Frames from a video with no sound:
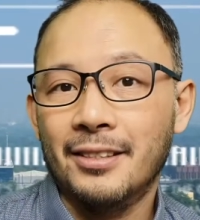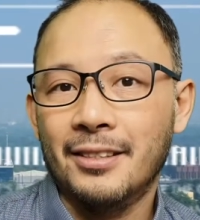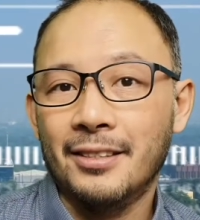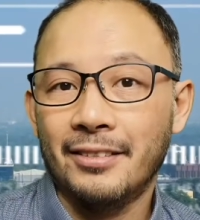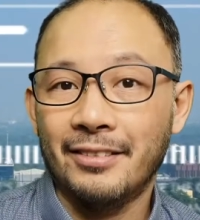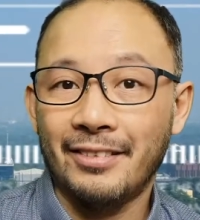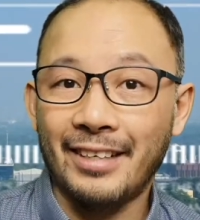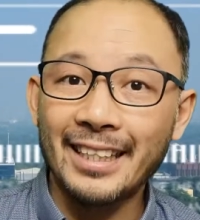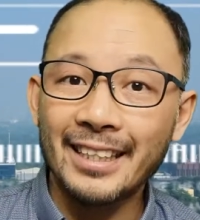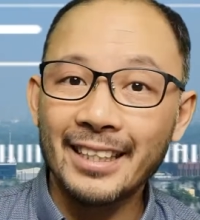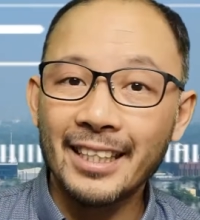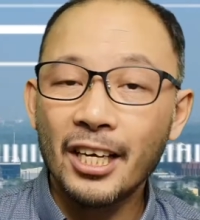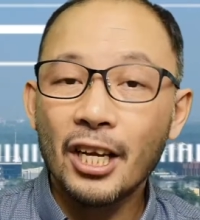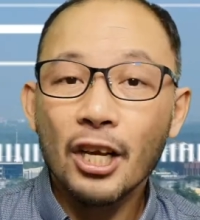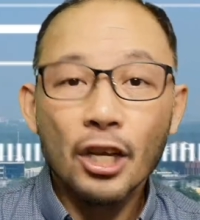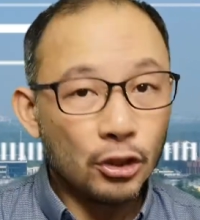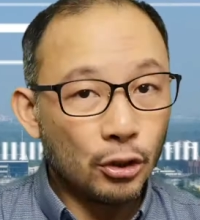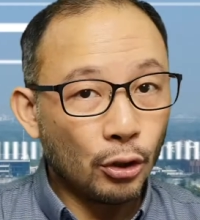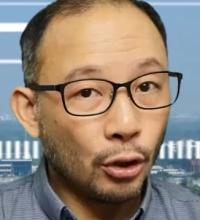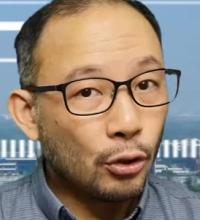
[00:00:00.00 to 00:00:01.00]
Alright?
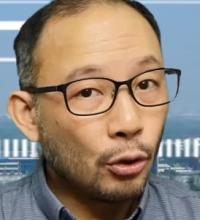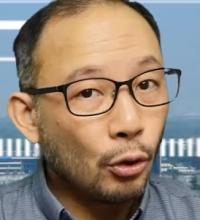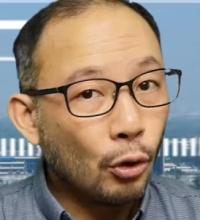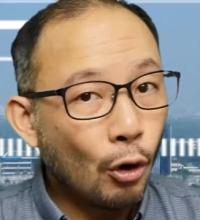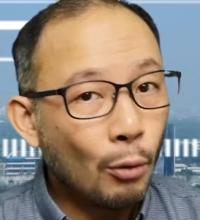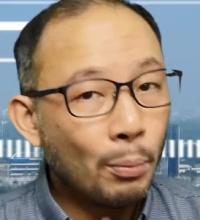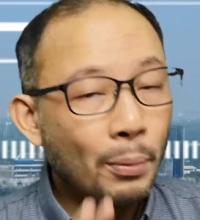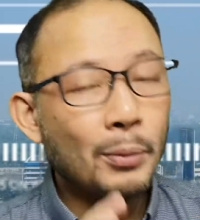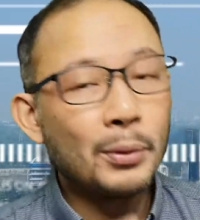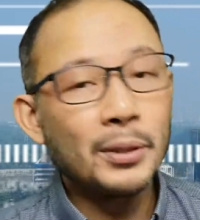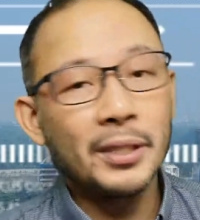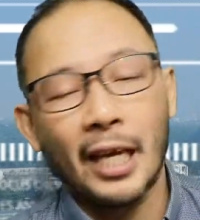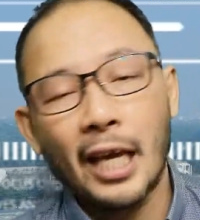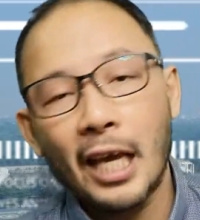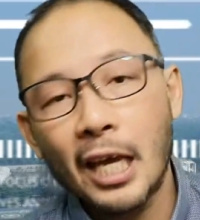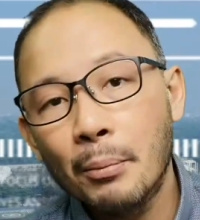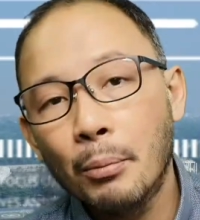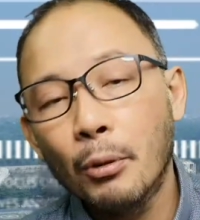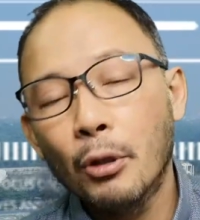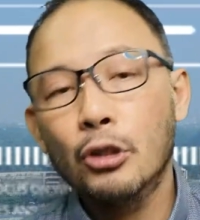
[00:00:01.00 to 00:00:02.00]
So I do hope I was
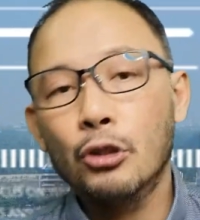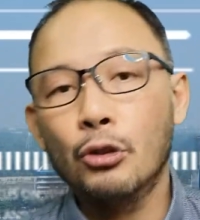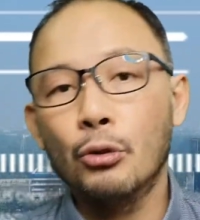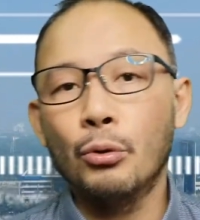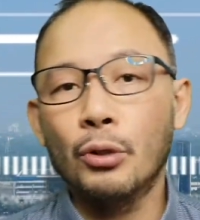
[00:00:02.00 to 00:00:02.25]
able to